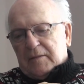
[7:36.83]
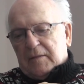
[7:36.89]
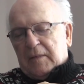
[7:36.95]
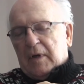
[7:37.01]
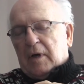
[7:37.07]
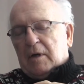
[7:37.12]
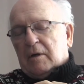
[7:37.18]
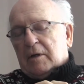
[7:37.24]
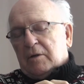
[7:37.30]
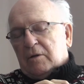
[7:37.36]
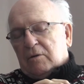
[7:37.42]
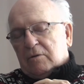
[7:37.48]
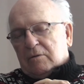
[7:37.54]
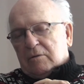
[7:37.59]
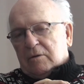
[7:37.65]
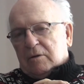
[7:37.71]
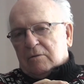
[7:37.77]
Now, I
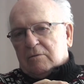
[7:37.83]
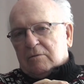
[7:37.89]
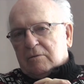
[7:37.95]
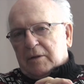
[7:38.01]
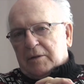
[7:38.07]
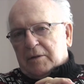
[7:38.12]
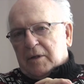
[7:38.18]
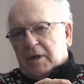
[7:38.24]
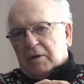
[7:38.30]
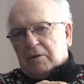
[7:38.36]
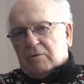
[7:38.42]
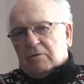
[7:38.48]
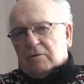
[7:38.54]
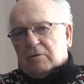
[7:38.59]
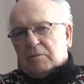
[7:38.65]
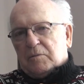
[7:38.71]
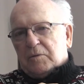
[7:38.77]
don't know whether that
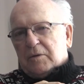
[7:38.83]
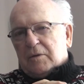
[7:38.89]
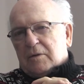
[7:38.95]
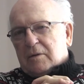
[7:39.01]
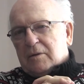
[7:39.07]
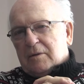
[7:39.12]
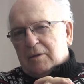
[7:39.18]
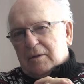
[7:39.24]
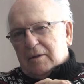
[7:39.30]
group was